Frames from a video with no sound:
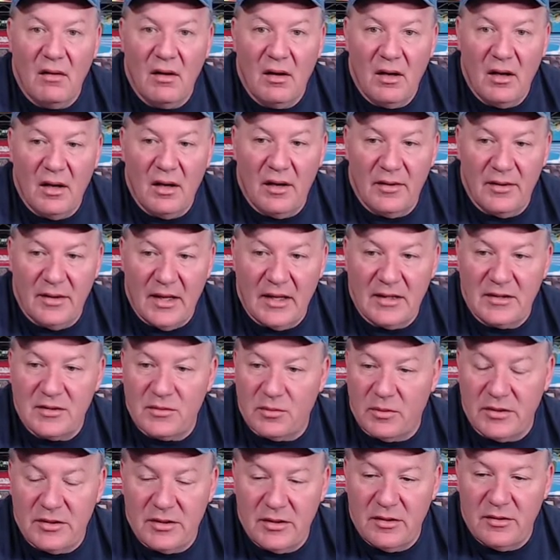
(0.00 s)
And that's
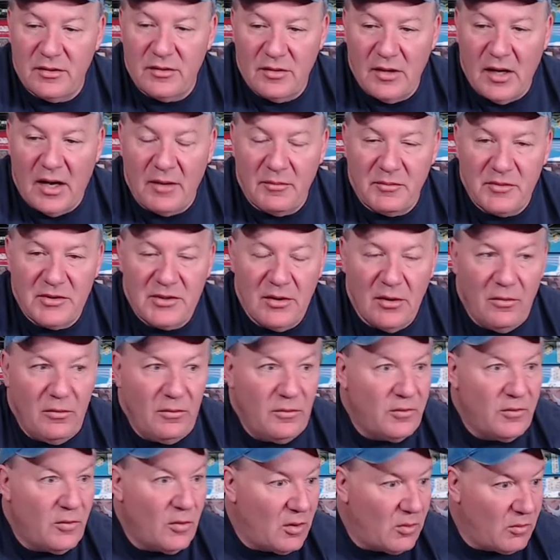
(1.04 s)
what I was known
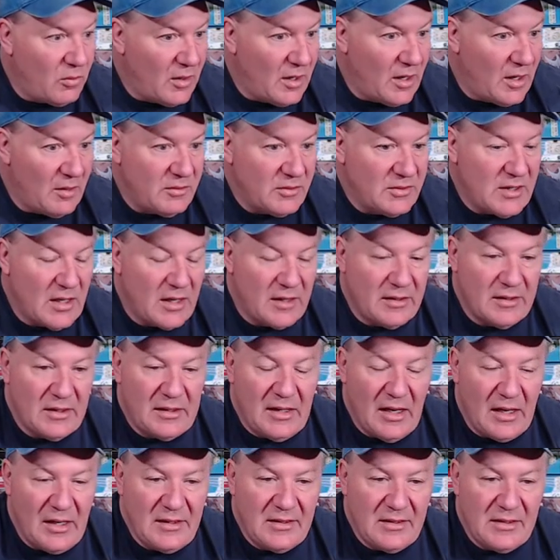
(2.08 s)
for when I was on the
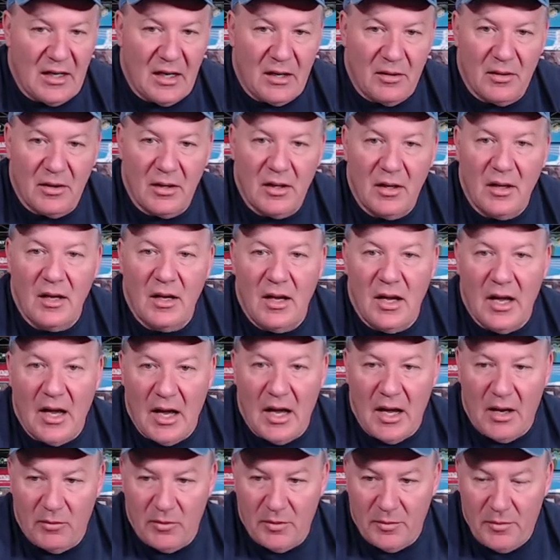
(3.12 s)
Dice Tower.
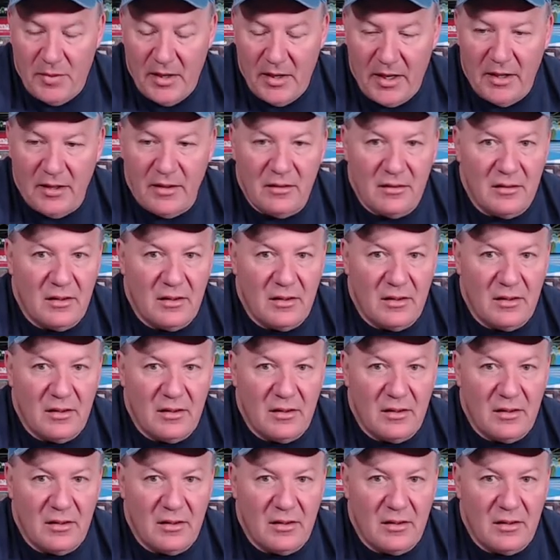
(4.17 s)
I would paint,